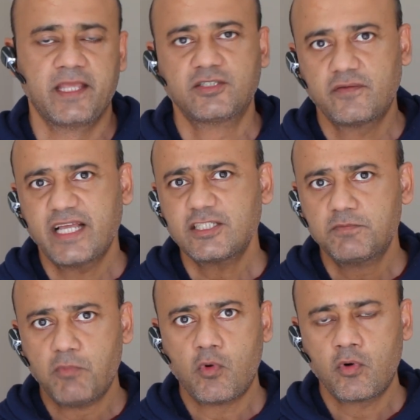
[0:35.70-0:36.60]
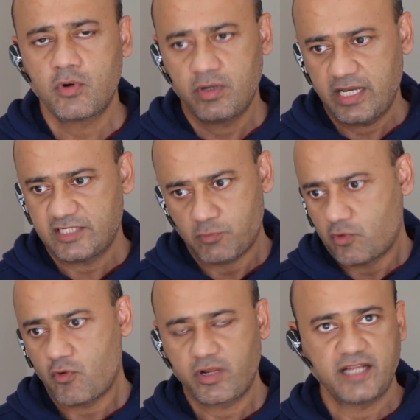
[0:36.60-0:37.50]
So that's more, as
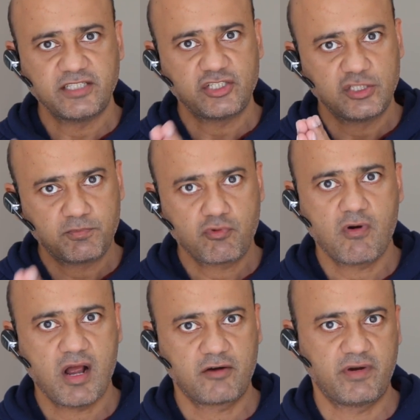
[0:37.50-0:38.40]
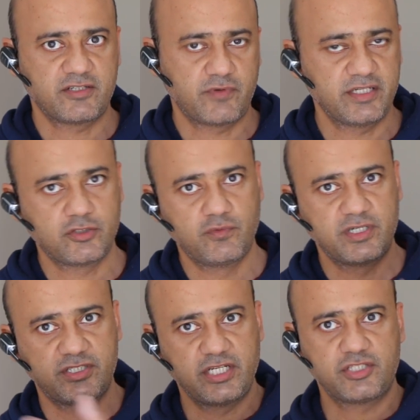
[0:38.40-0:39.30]
more organizations progress, right,
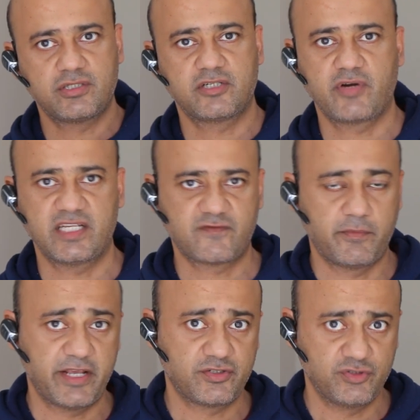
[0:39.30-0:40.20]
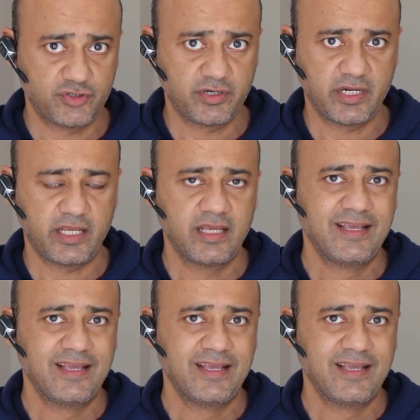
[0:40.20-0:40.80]
towards digital transformation journey